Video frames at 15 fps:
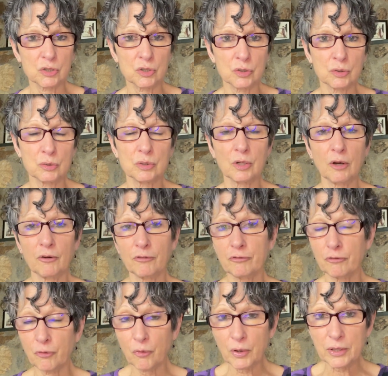do to
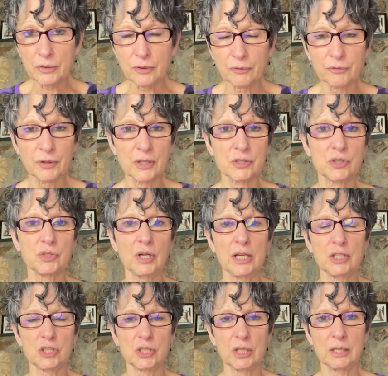avoid the
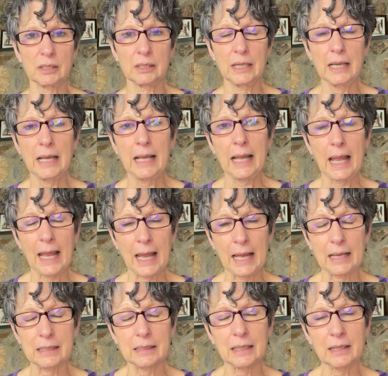frustration,
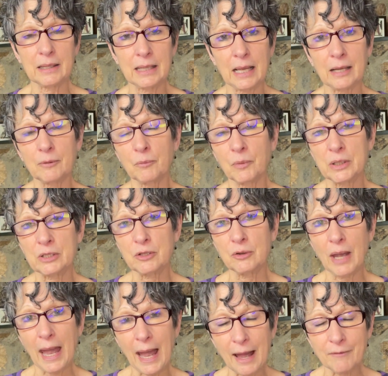and then when you
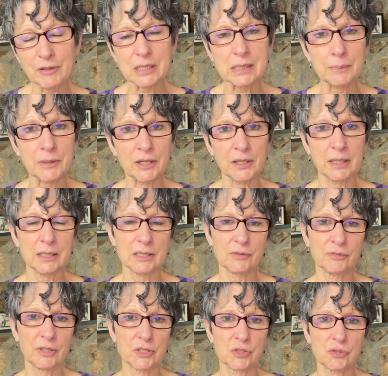have experienced
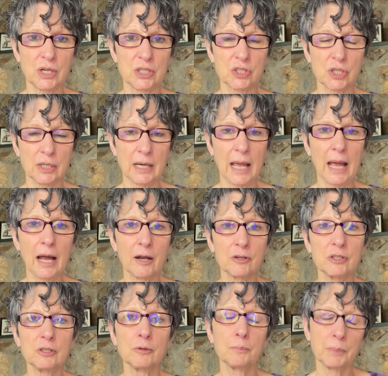frustration, how do
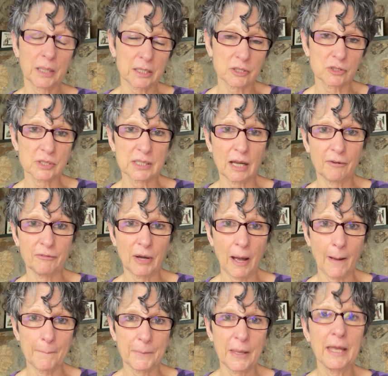you pick yourself
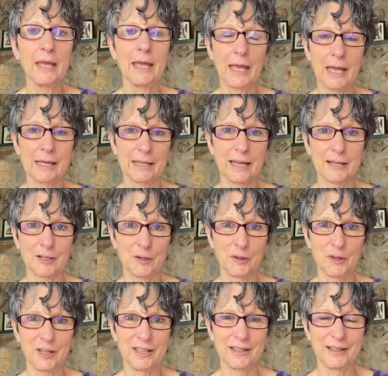up and get
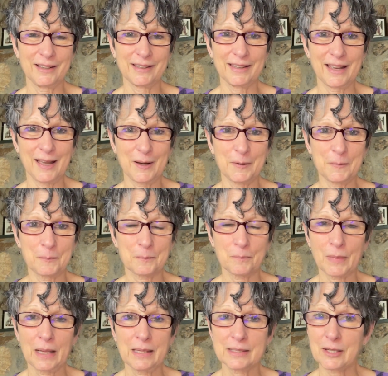going again?
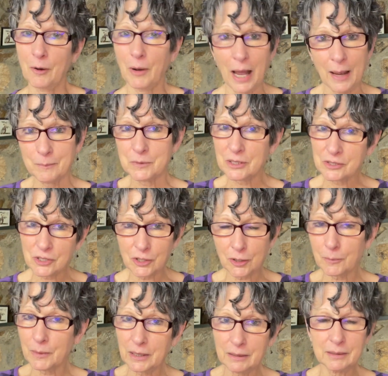So I'm
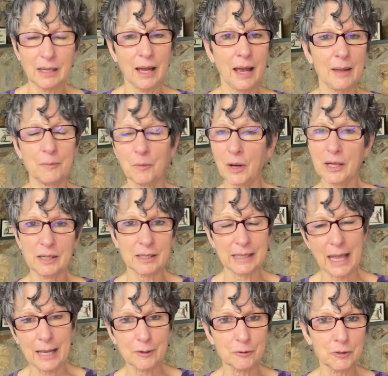determined. I want a
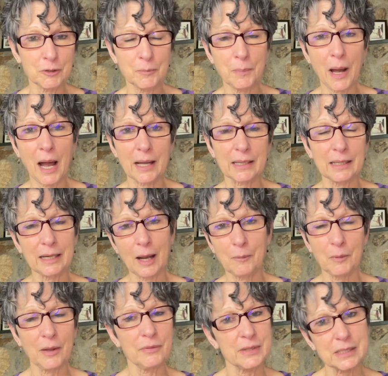kangaroo pocket. I
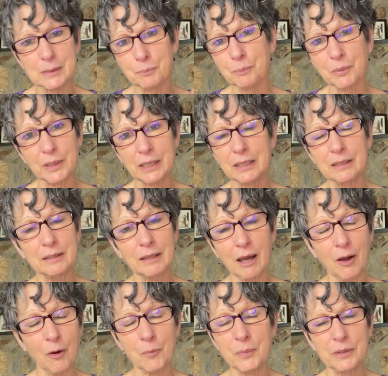want this pretty
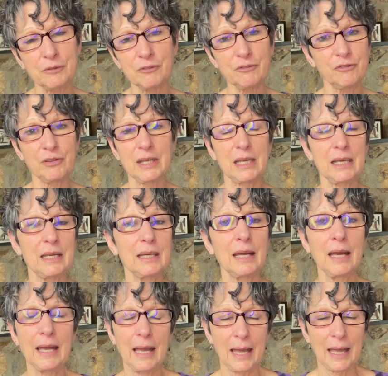open V,
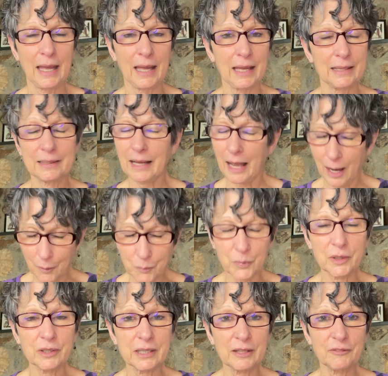and I
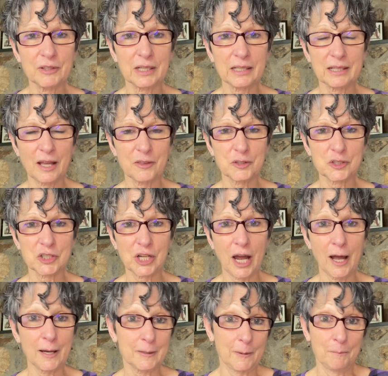will give it another
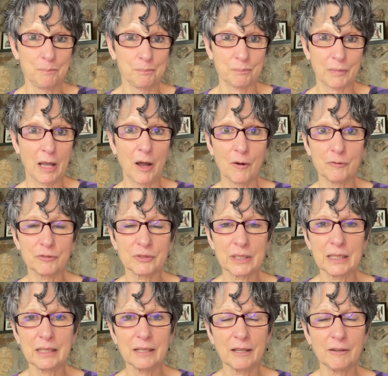shot, and
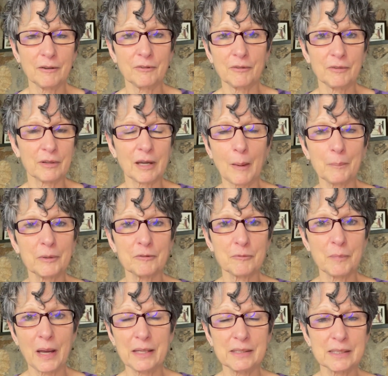hopefully in a couple of
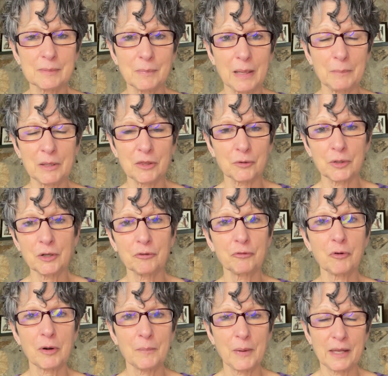months, maybe 3 or
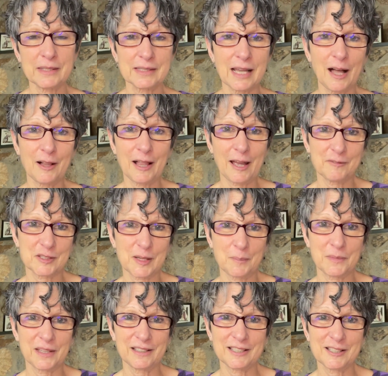4 months, I'll have
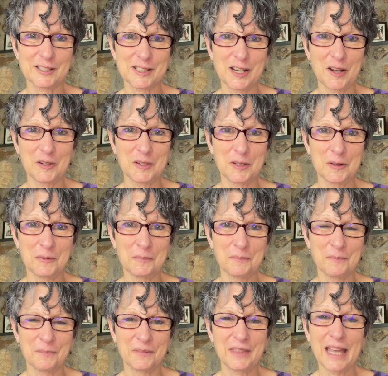something to show you.
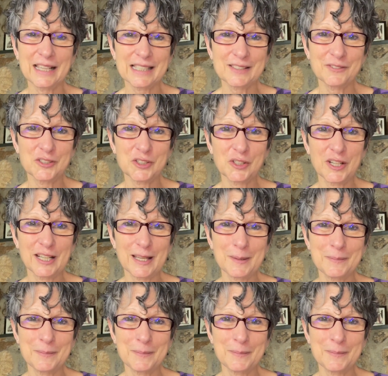Thanks for joining